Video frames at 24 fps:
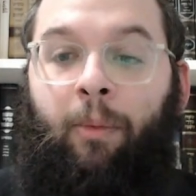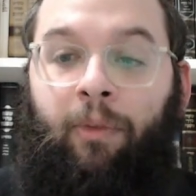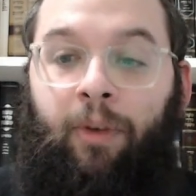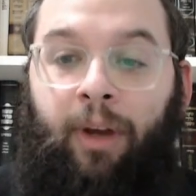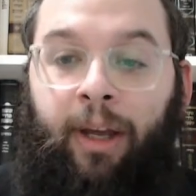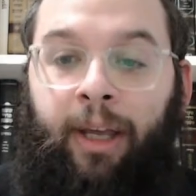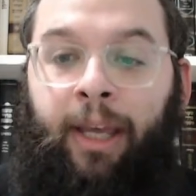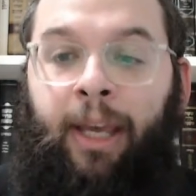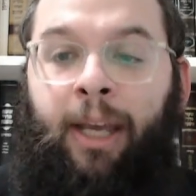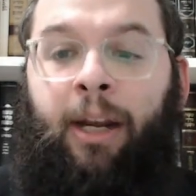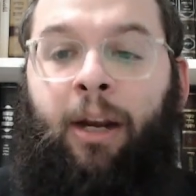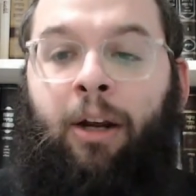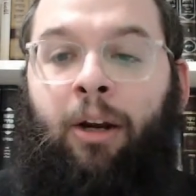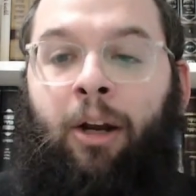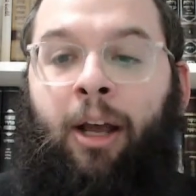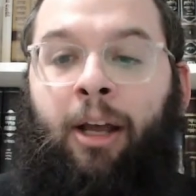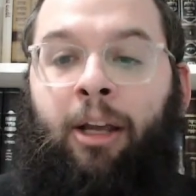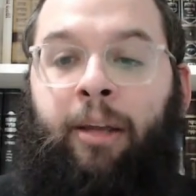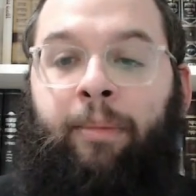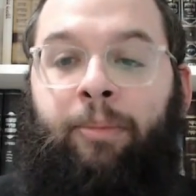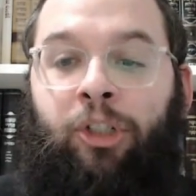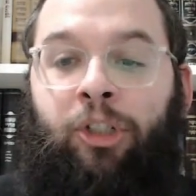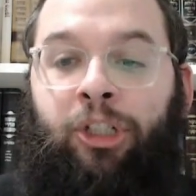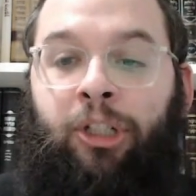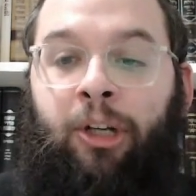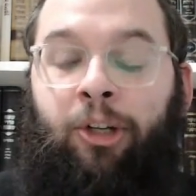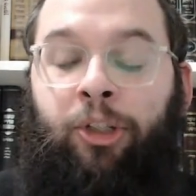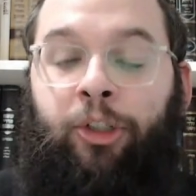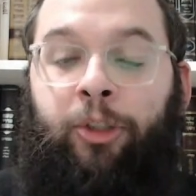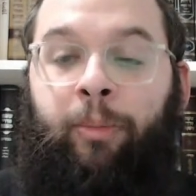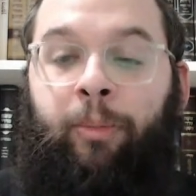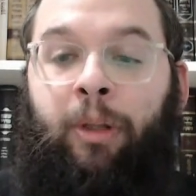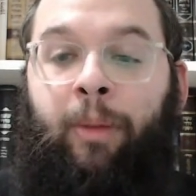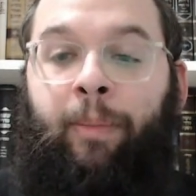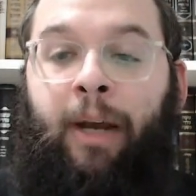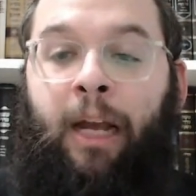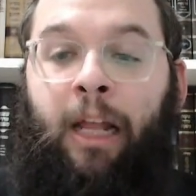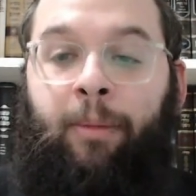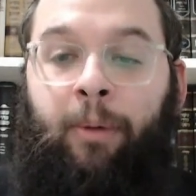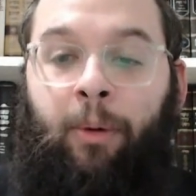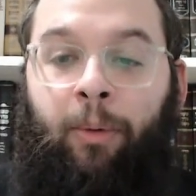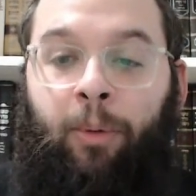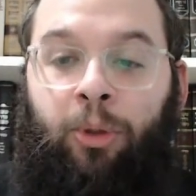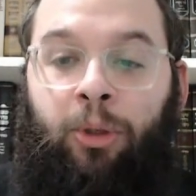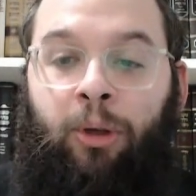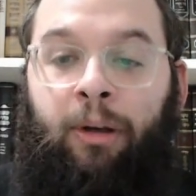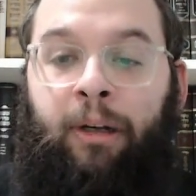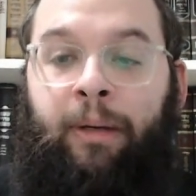But we're
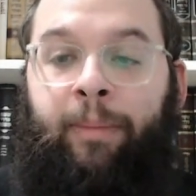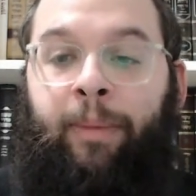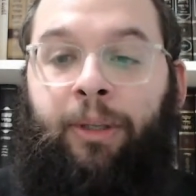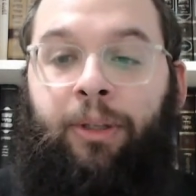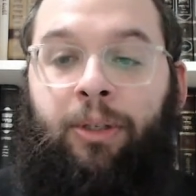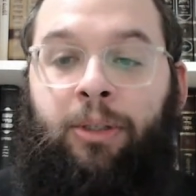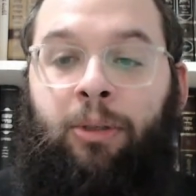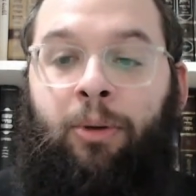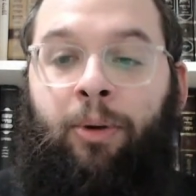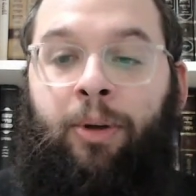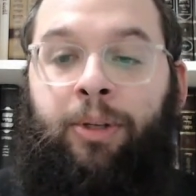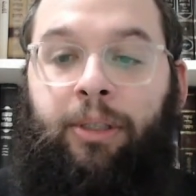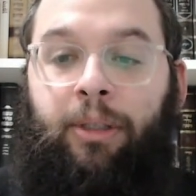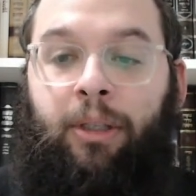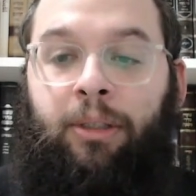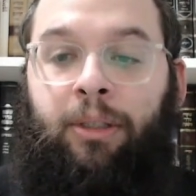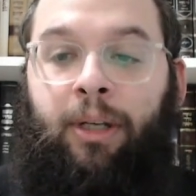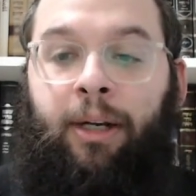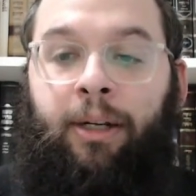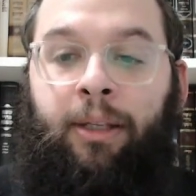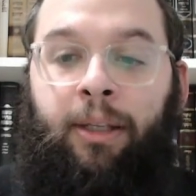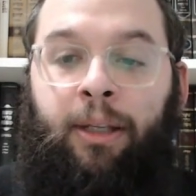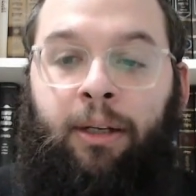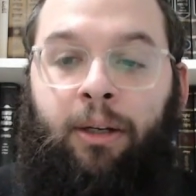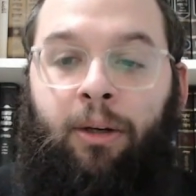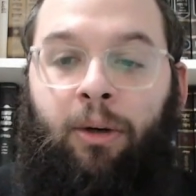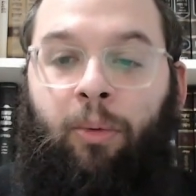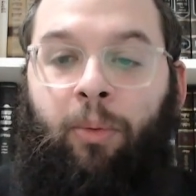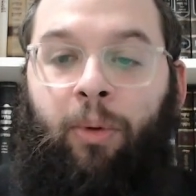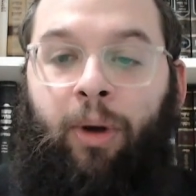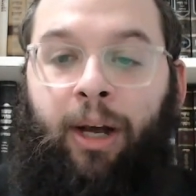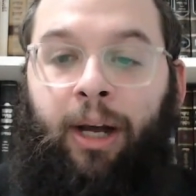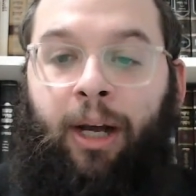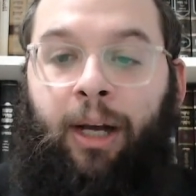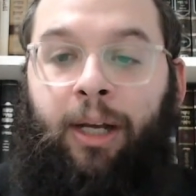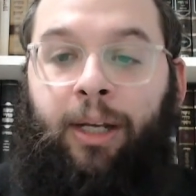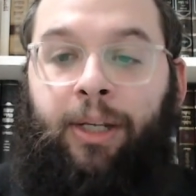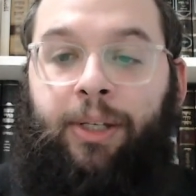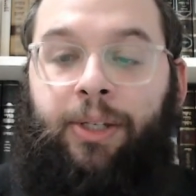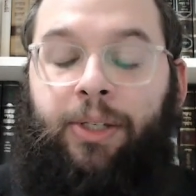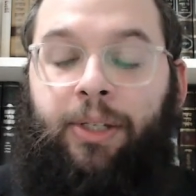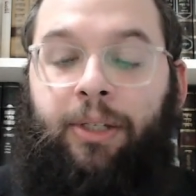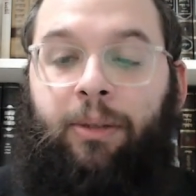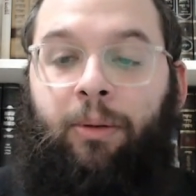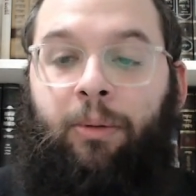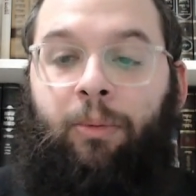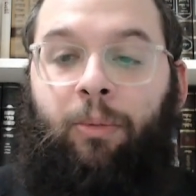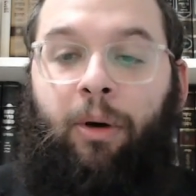talking about the stories in the Torah. The Ikar
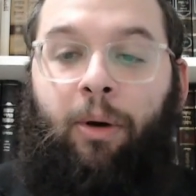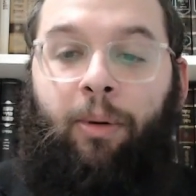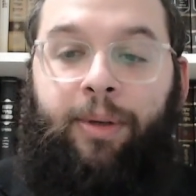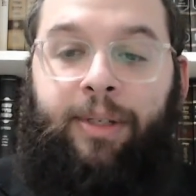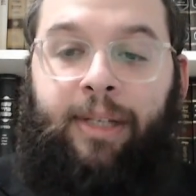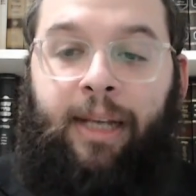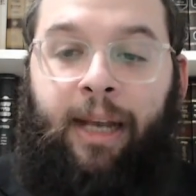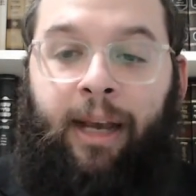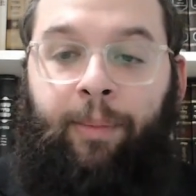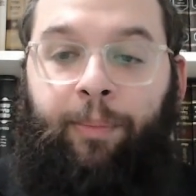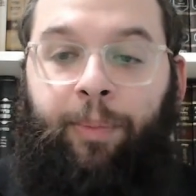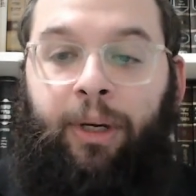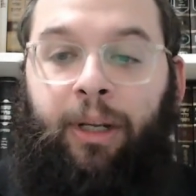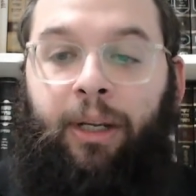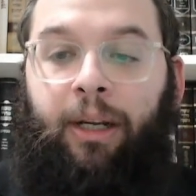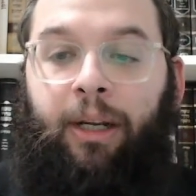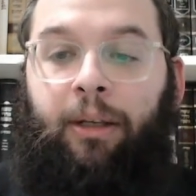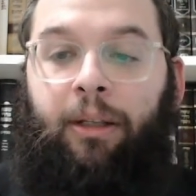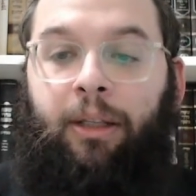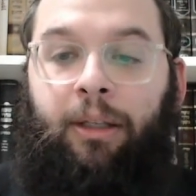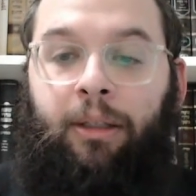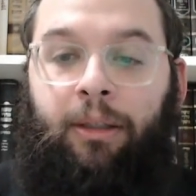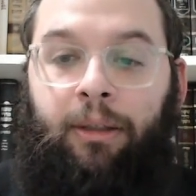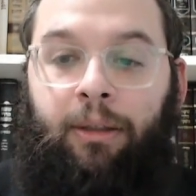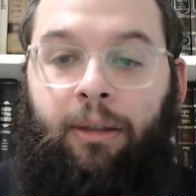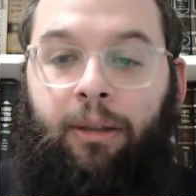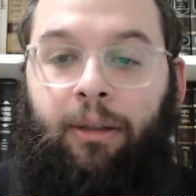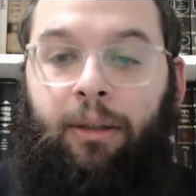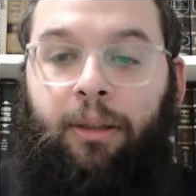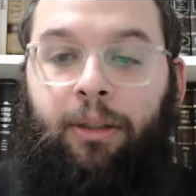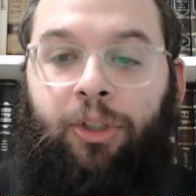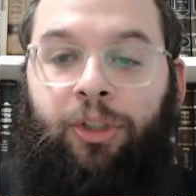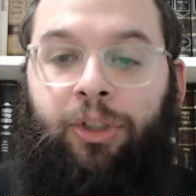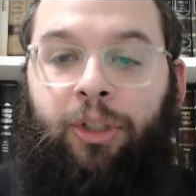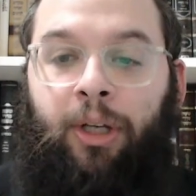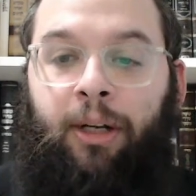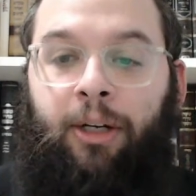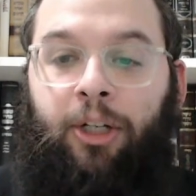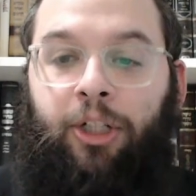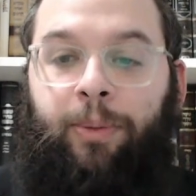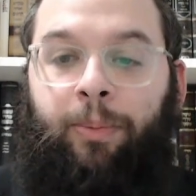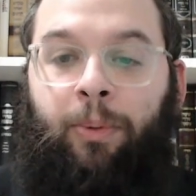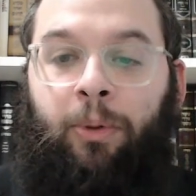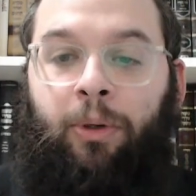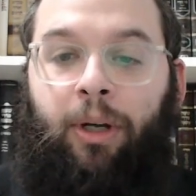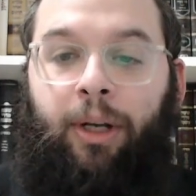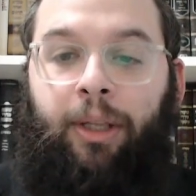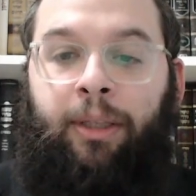was what was happening in the
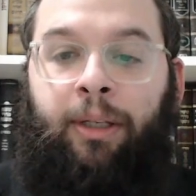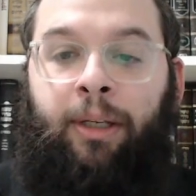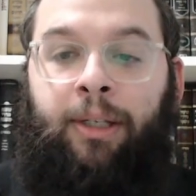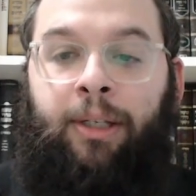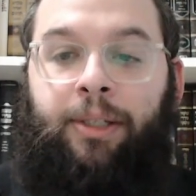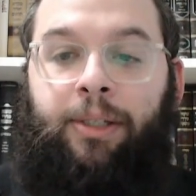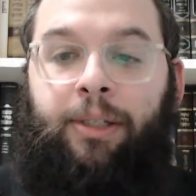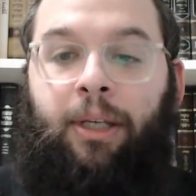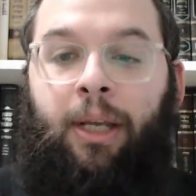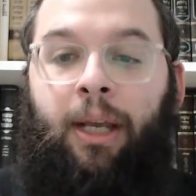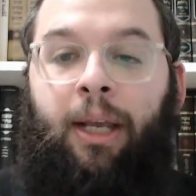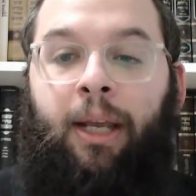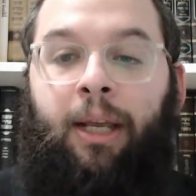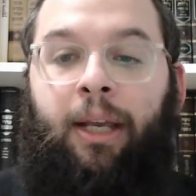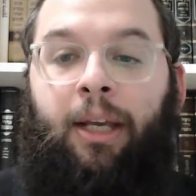Shayrish Baruchnius.